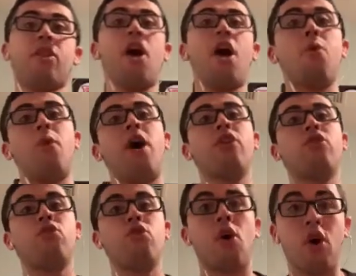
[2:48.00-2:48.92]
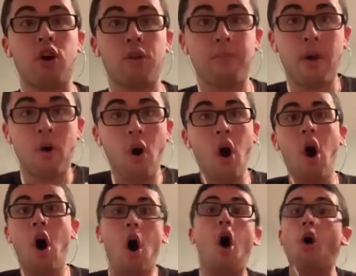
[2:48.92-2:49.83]
I wanted to talk about
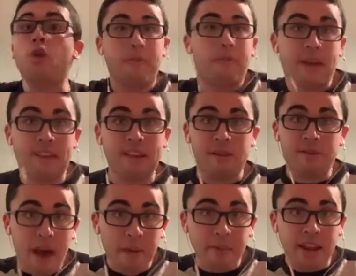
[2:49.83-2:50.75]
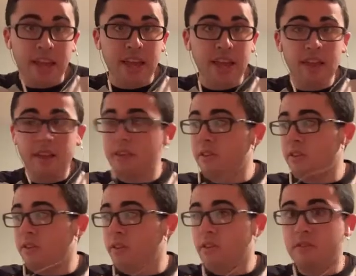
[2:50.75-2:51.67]
all the big stuff happening.
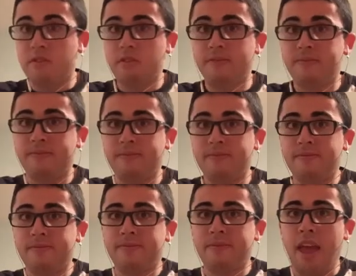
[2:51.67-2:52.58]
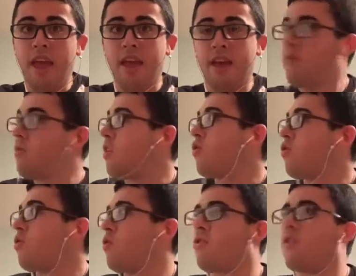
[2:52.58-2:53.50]
And I
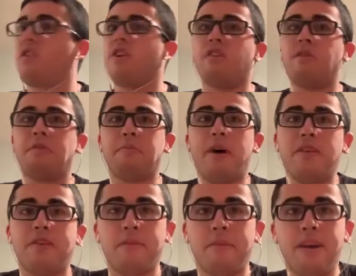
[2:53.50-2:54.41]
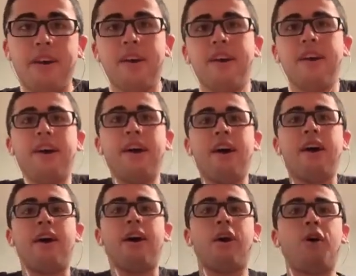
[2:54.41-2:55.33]
just closed the closet that was bothering me.
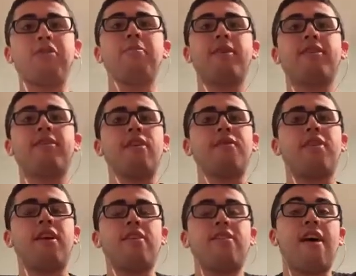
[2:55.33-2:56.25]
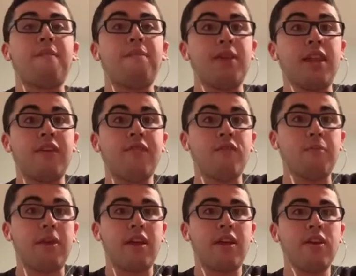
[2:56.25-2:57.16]
Uh, all the big stuff that is happening for
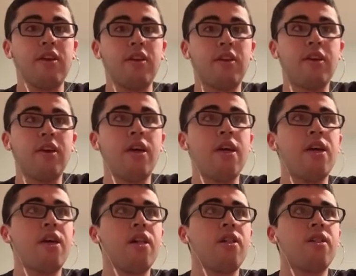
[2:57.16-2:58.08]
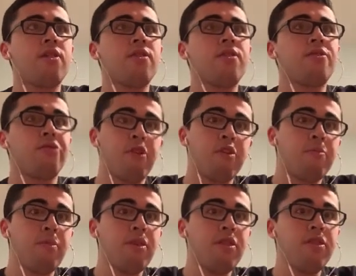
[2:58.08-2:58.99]
me this
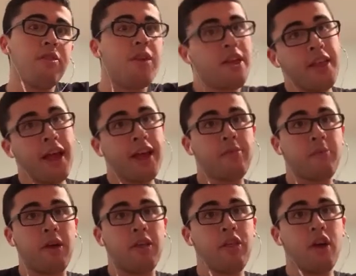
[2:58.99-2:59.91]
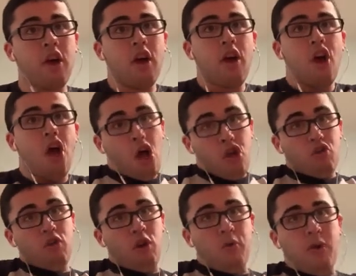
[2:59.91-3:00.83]
month and next month.
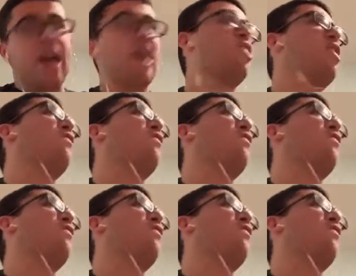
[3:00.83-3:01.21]
So I actually